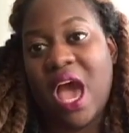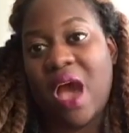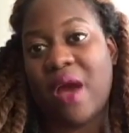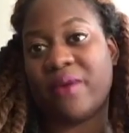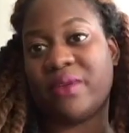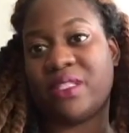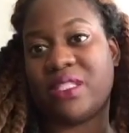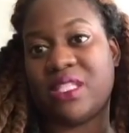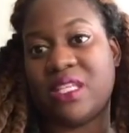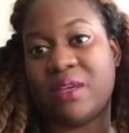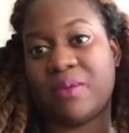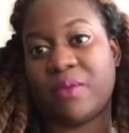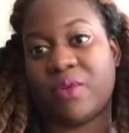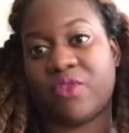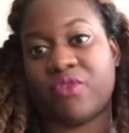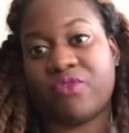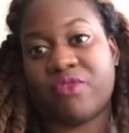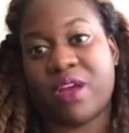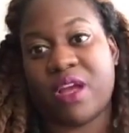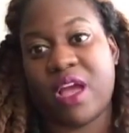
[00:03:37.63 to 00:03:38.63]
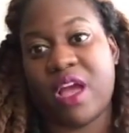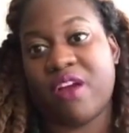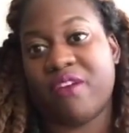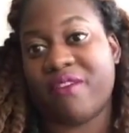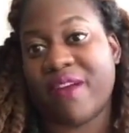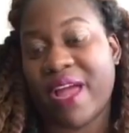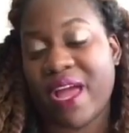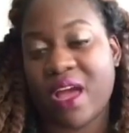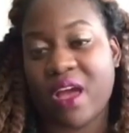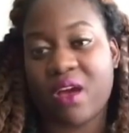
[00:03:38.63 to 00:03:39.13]
I would see him
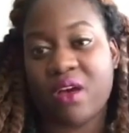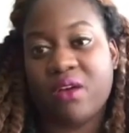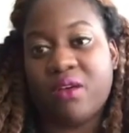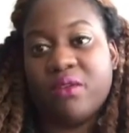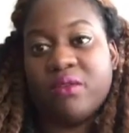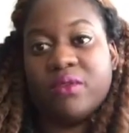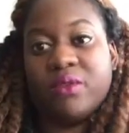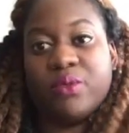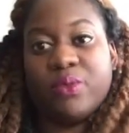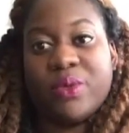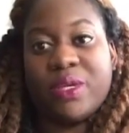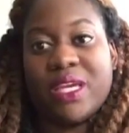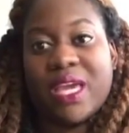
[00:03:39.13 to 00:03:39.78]
around.